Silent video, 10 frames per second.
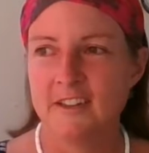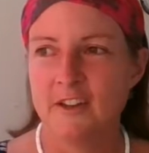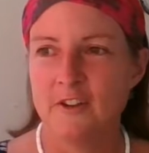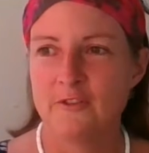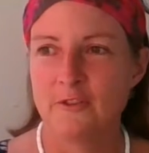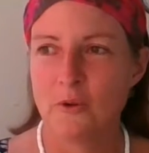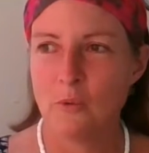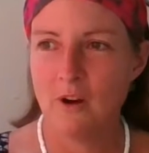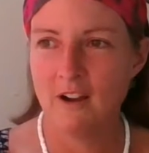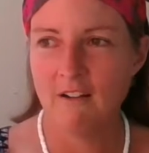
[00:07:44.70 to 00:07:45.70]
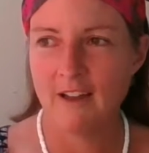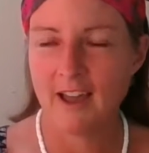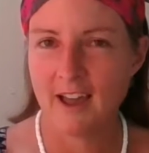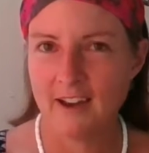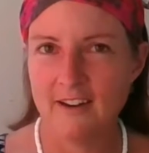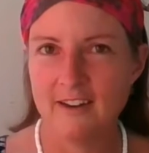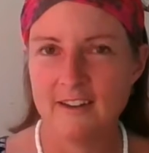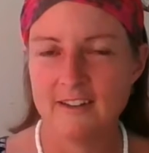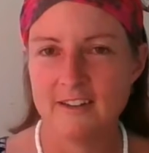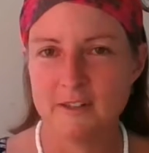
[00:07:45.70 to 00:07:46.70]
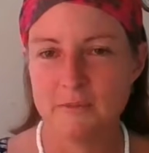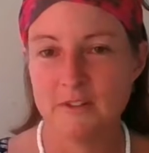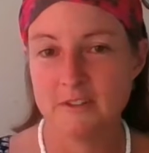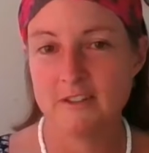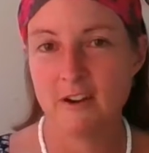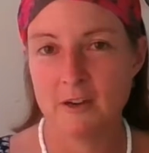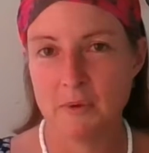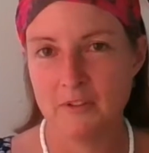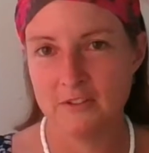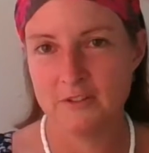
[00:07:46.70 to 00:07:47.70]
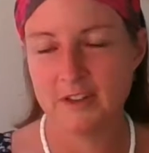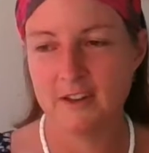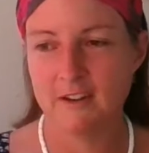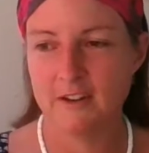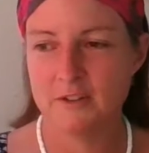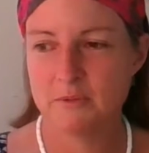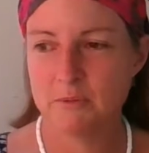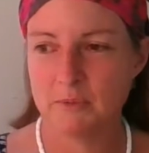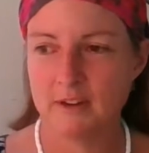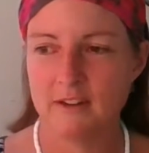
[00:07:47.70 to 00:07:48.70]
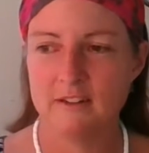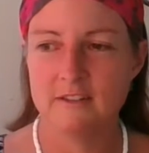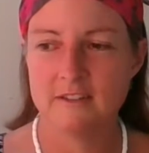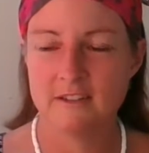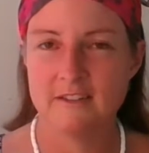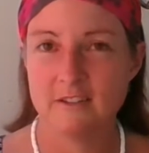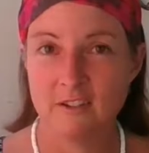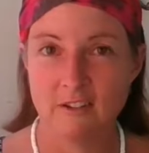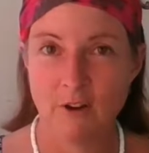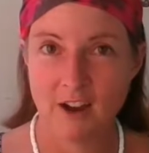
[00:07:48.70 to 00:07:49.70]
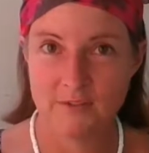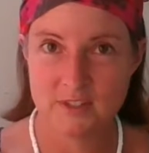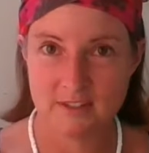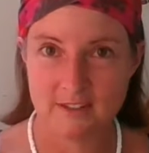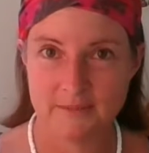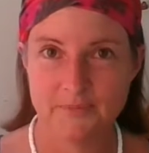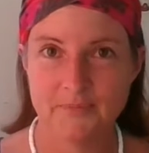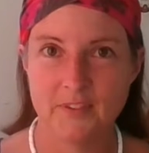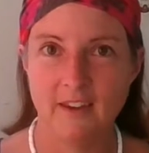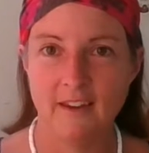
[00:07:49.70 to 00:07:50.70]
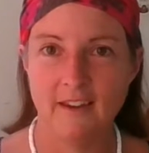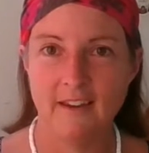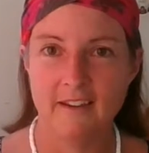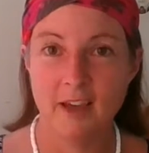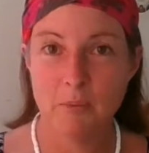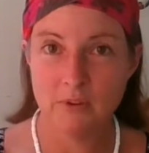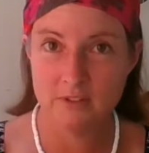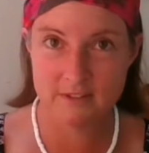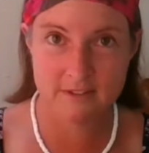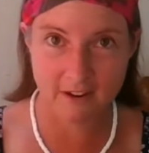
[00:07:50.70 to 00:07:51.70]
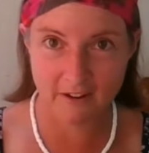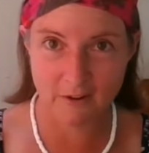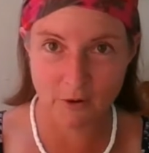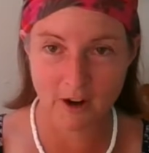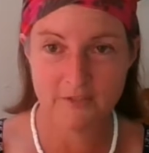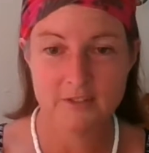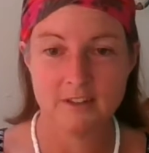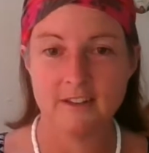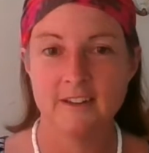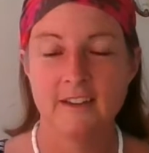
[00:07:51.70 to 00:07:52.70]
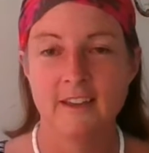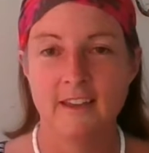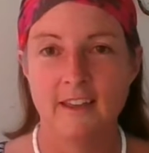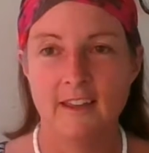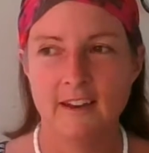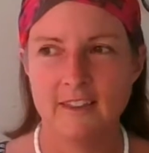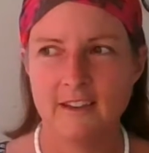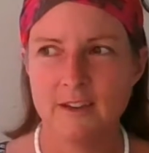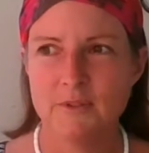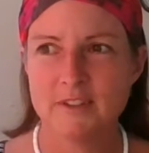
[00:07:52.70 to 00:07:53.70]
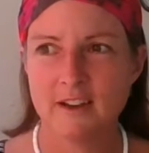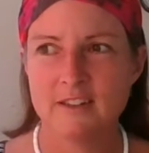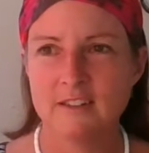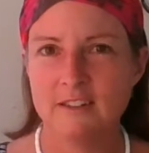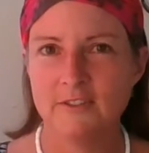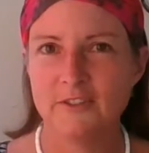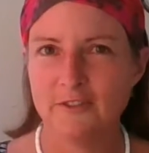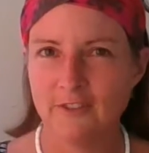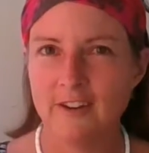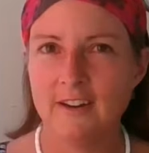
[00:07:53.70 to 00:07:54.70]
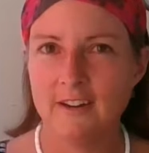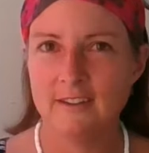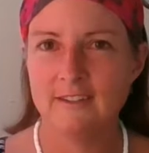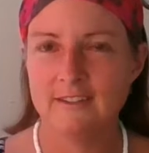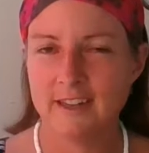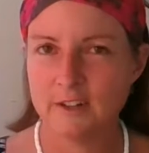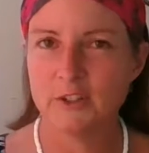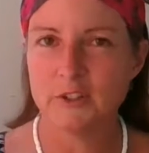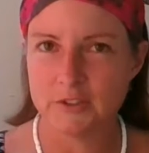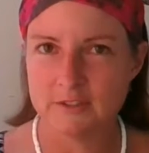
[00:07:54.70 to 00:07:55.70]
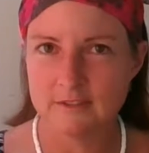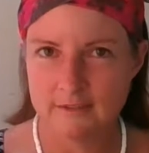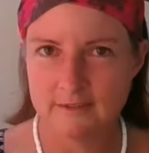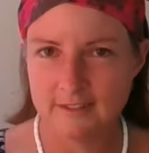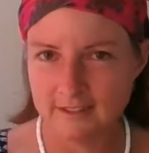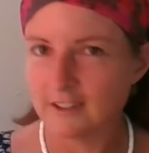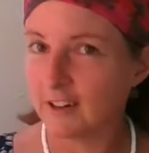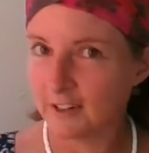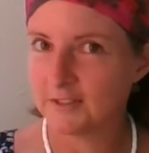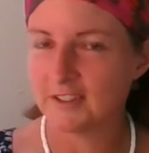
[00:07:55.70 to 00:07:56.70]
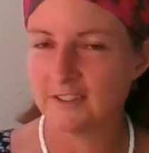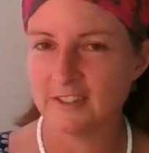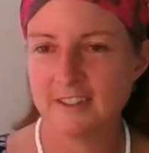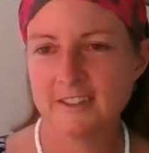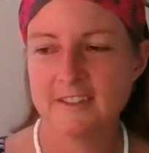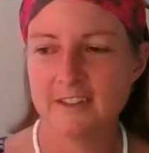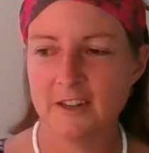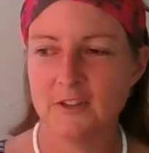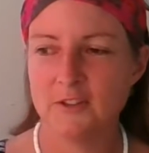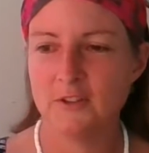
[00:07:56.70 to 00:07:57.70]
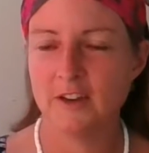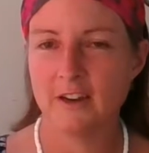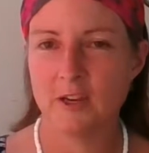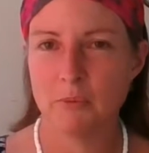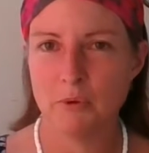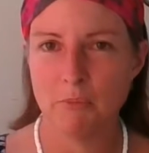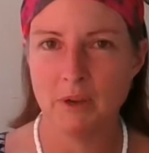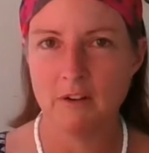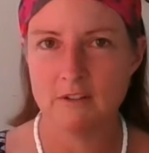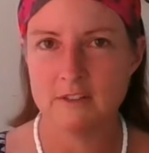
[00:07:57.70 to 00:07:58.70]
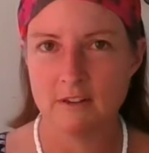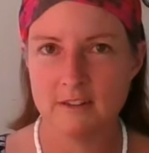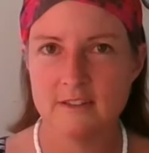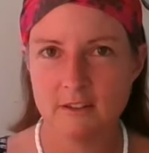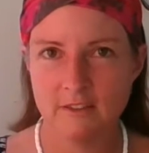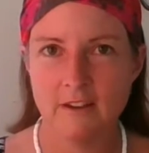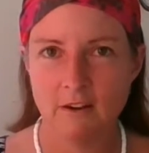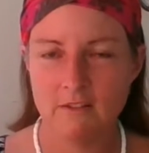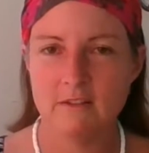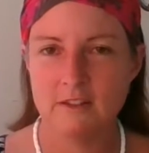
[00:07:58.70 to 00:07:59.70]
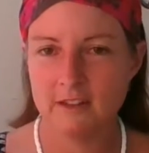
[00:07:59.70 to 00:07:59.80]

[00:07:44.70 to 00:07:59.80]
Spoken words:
for a while I had it, I was talking about the other day, I used to put my designs on Craftsy. And I put this design on Craftsy. And I think it was actually even a free download on Craftsy, right? Because I could do that. I could put bigger designs on there and they